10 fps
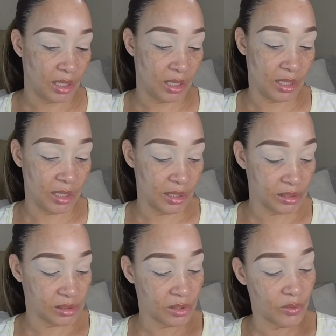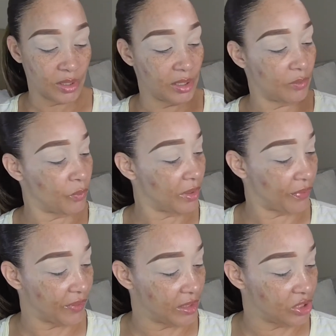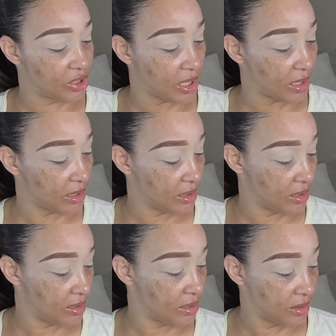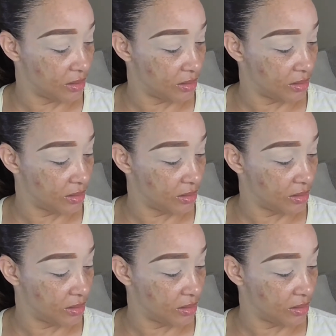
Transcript: And let's go in with the shade.